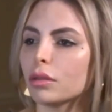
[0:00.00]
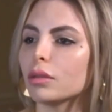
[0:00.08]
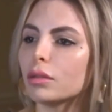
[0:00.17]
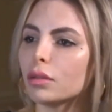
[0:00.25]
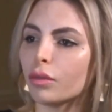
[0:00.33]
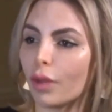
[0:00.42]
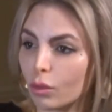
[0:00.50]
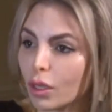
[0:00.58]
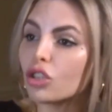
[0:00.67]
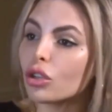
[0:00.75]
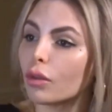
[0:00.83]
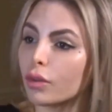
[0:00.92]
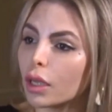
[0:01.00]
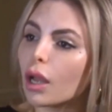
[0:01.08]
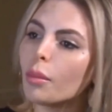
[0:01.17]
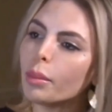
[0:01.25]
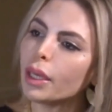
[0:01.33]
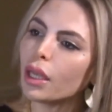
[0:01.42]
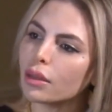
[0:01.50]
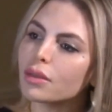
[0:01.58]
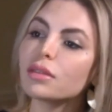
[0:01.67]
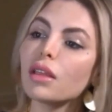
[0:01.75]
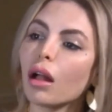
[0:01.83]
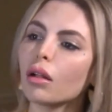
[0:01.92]
the foundation of the company
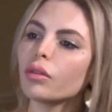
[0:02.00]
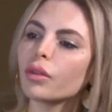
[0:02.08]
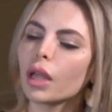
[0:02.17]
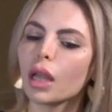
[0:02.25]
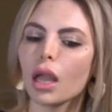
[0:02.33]
itself,